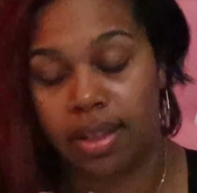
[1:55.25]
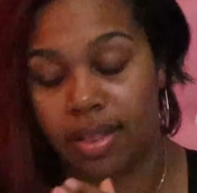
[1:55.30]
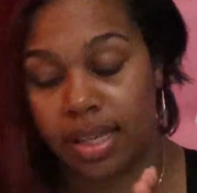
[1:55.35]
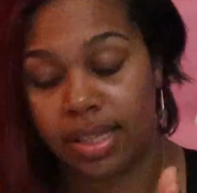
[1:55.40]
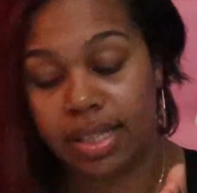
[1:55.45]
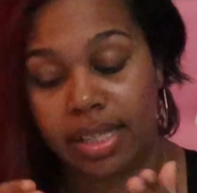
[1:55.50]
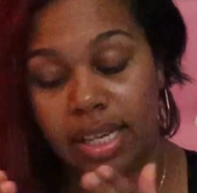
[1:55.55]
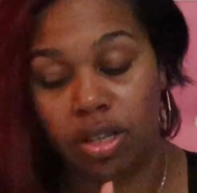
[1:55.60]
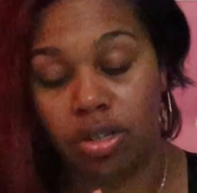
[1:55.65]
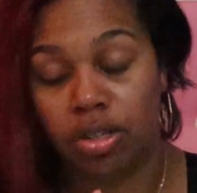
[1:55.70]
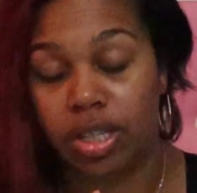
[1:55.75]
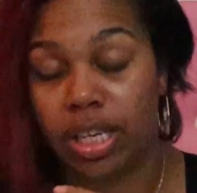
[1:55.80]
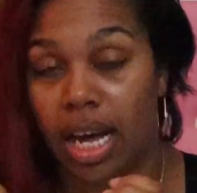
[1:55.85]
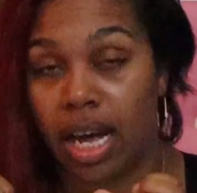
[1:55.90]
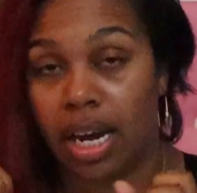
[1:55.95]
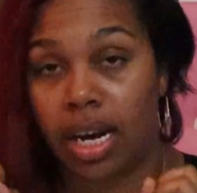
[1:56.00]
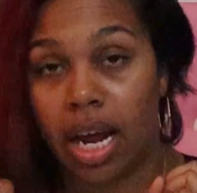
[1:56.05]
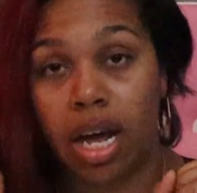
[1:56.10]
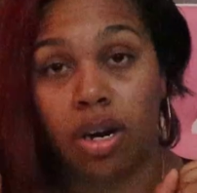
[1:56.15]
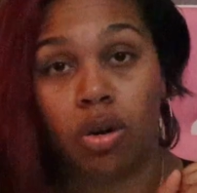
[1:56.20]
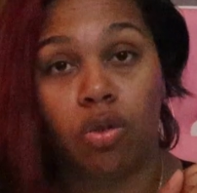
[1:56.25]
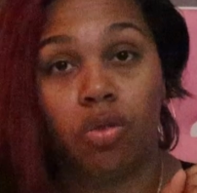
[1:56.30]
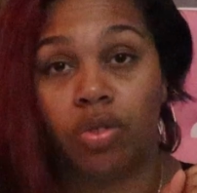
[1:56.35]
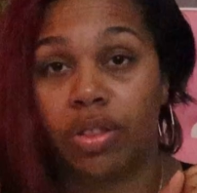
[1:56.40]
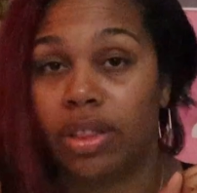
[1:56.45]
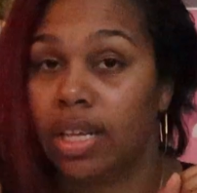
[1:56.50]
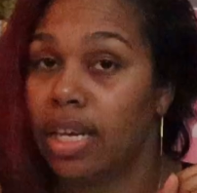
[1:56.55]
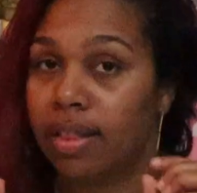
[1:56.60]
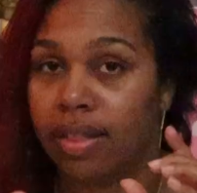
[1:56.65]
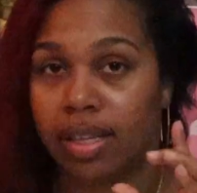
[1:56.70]
This energy, I, I
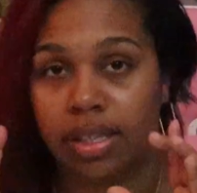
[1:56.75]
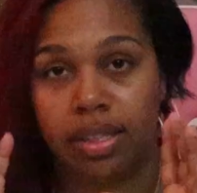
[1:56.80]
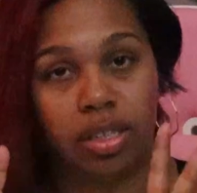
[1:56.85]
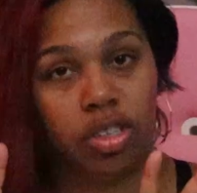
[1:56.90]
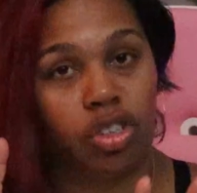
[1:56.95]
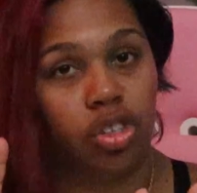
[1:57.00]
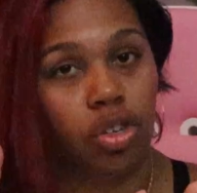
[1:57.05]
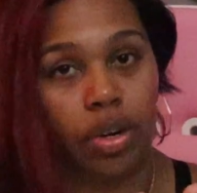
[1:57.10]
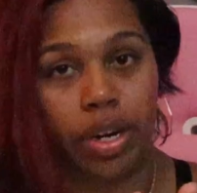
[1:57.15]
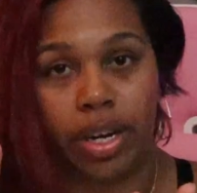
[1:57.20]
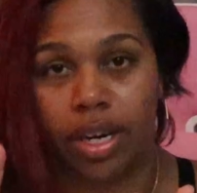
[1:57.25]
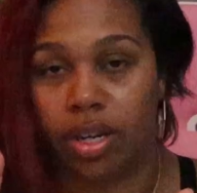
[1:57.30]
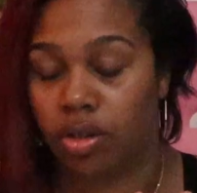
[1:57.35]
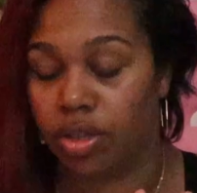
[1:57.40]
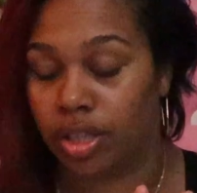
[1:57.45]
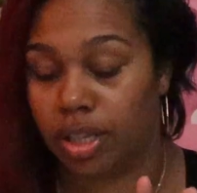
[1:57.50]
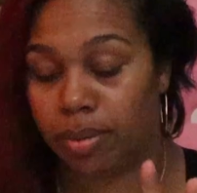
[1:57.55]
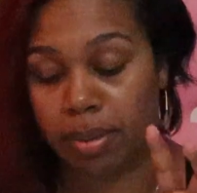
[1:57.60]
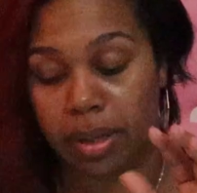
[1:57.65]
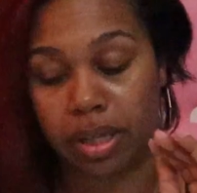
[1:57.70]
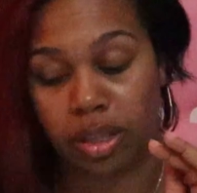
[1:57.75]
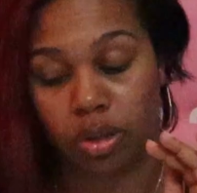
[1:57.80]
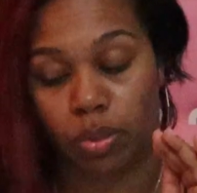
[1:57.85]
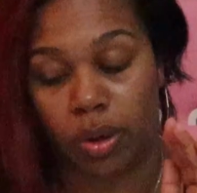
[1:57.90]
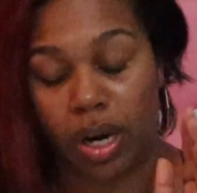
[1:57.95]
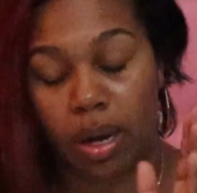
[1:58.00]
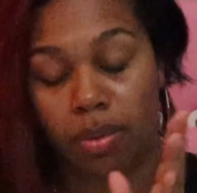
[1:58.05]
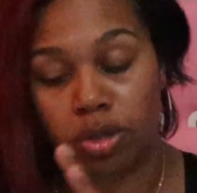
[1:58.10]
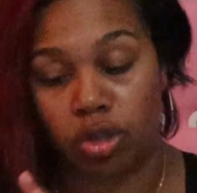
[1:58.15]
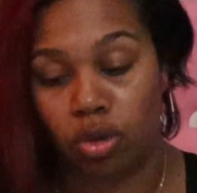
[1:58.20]
don't think this is your energy because
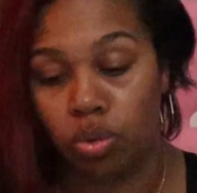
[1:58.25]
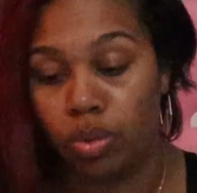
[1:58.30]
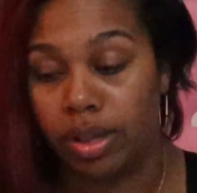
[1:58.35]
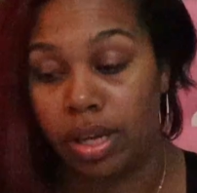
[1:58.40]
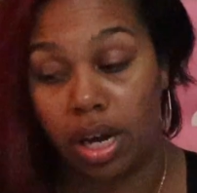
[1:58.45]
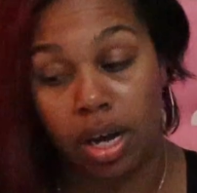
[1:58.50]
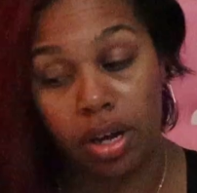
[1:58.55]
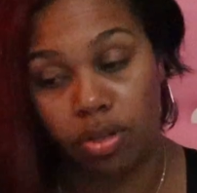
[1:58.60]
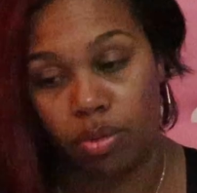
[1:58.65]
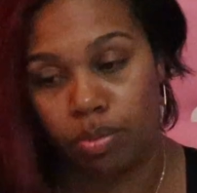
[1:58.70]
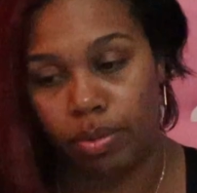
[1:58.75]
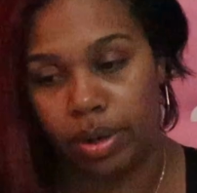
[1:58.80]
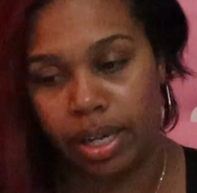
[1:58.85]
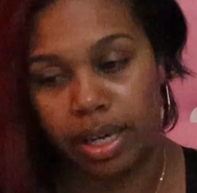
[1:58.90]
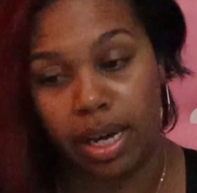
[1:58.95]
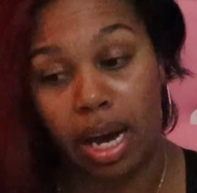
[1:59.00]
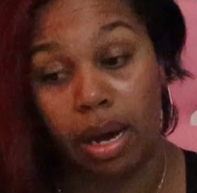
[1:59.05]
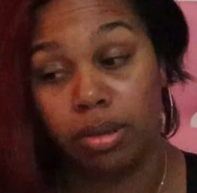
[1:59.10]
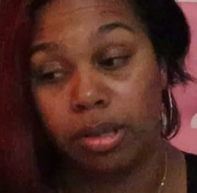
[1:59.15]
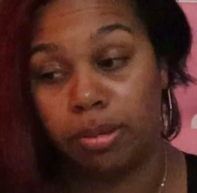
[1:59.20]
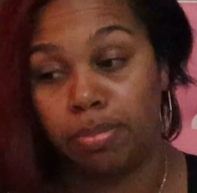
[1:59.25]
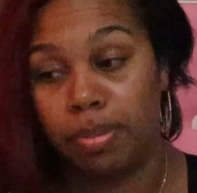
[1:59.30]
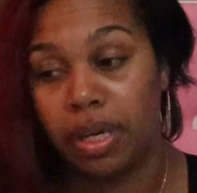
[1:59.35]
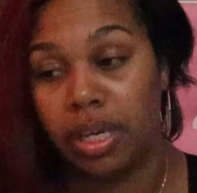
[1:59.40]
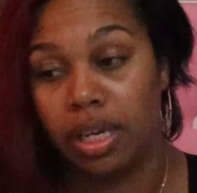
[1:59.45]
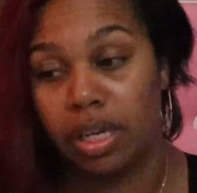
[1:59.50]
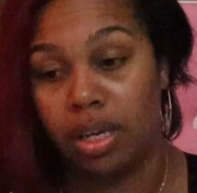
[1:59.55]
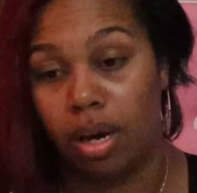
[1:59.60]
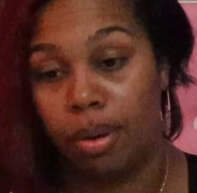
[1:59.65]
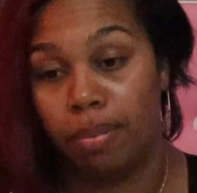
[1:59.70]
when I was doing the other reading, I was
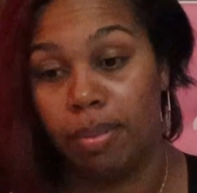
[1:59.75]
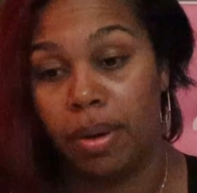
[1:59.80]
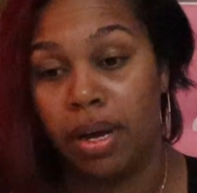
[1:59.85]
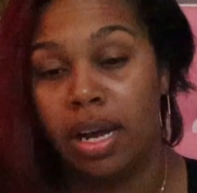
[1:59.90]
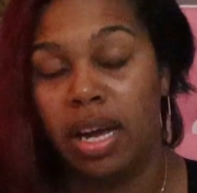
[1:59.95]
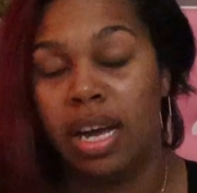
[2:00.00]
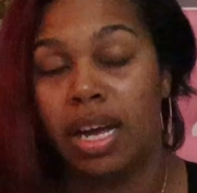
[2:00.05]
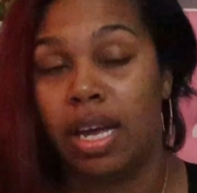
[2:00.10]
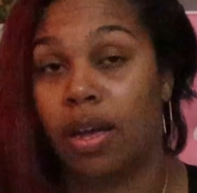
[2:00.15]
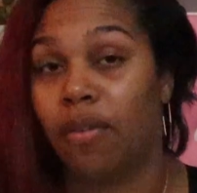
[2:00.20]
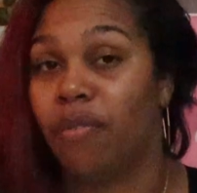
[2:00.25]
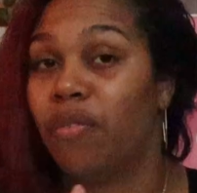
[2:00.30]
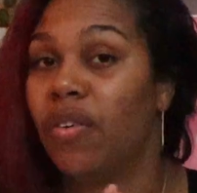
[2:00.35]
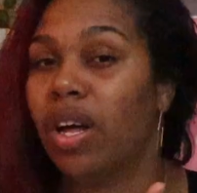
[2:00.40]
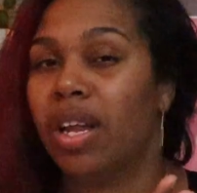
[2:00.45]
picking up, it